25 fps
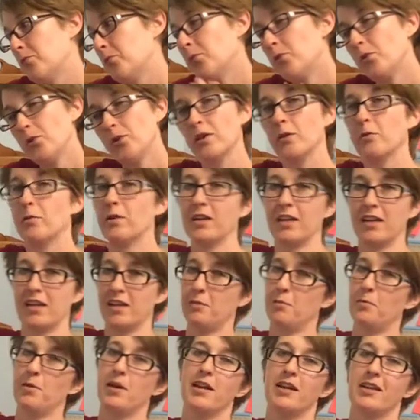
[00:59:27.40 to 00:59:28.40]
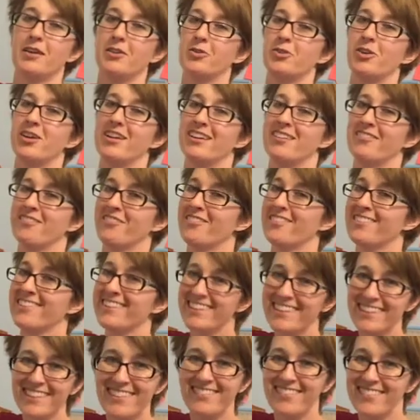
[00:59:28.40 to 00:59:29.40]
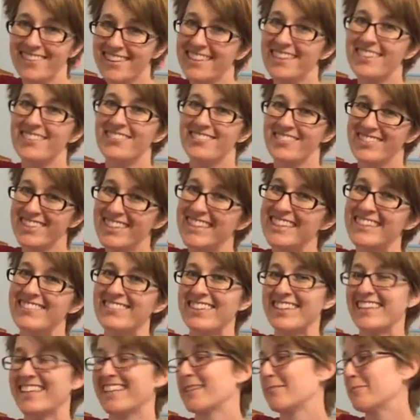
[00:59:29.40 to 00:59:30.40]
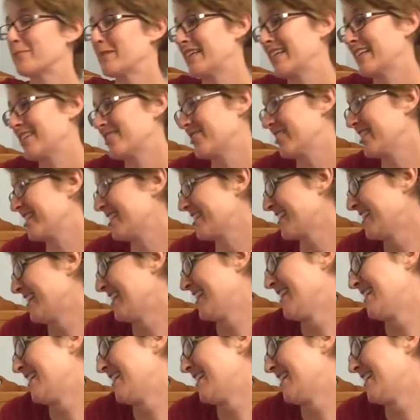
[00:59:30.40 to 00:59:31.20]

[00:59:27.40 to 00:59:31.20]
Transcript: really want to get him potty trained. Really, really, really want to get him potty trained.